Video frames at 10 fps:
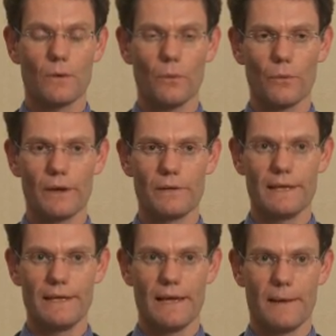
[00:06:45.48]
although
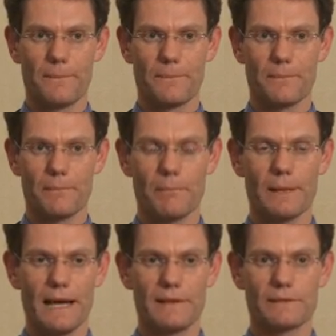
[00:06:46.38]
the
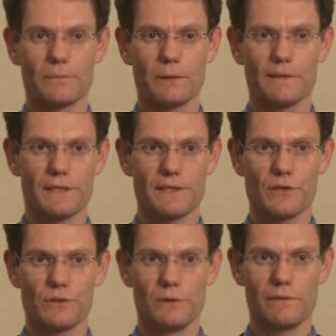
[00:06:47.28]
planned
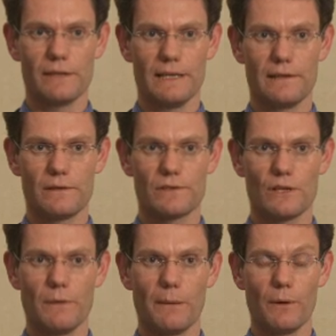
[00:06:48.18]
privatization of the
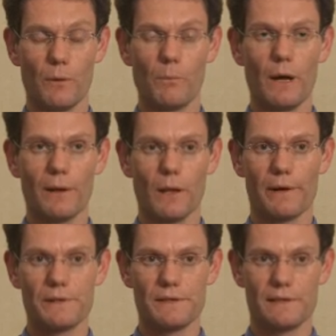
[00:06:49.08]
two mobile
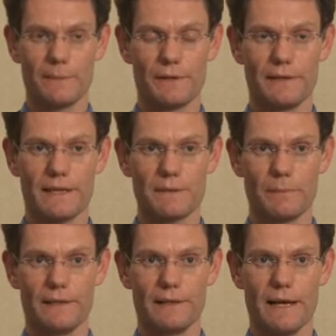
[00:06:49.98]
operators in Lebanon has
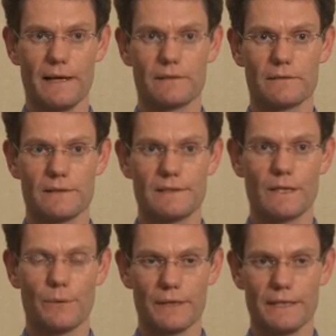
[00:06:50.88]
been
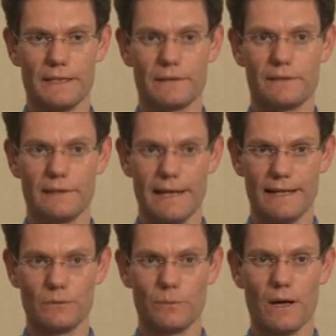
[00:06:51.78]
serially
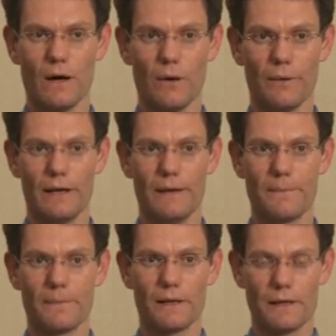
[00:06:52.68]
delayed, we
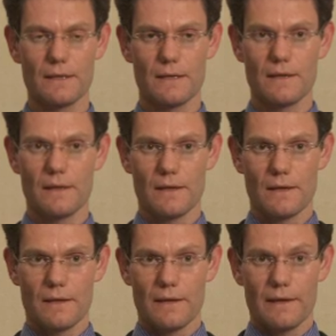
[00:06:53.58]
are
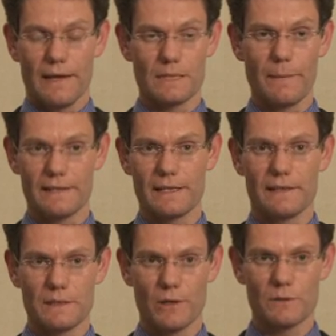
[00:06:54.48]

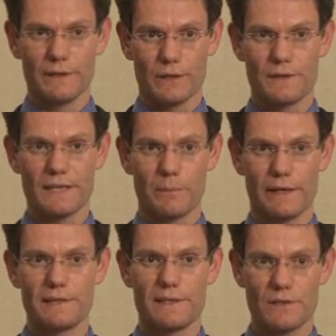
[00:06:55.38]
expecting it's possible it could take
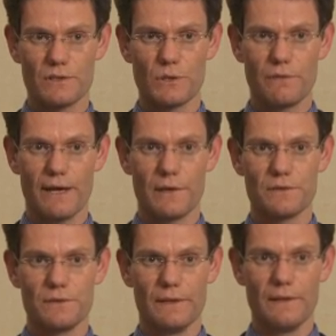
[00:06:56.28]
place in
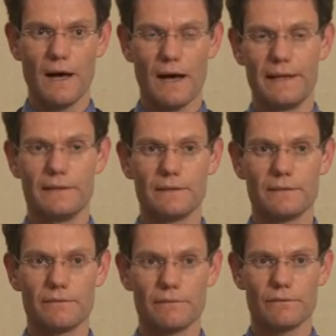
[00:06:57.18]
2009
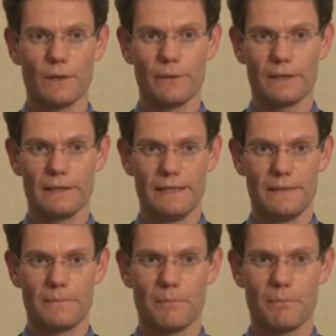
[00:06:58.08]
following
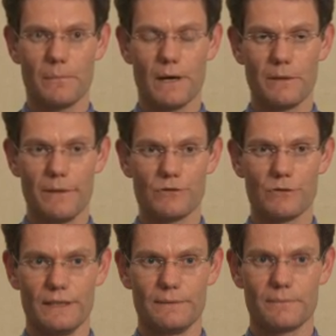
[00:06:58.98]
the
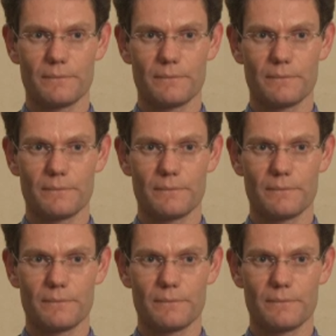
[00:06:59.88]
parliamentary